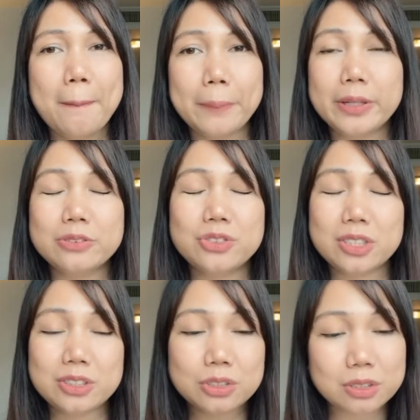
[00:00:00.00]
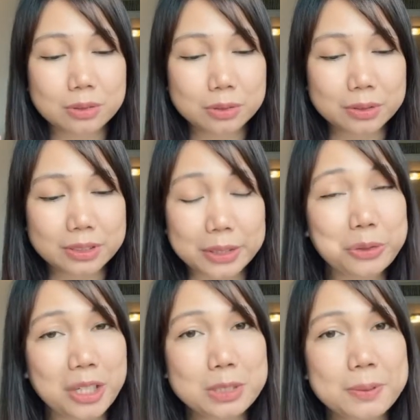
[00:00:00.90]
but just to set
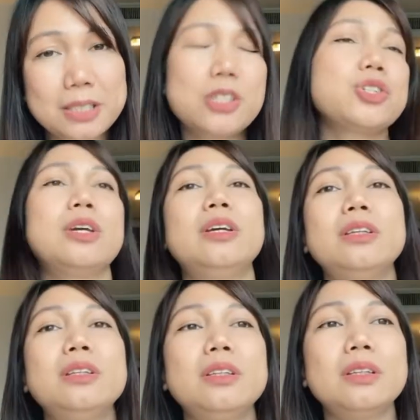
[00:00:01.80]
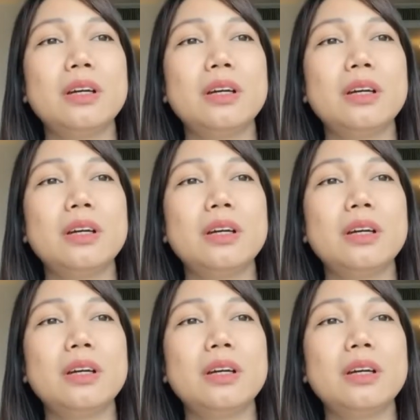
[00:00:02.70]
your expectation,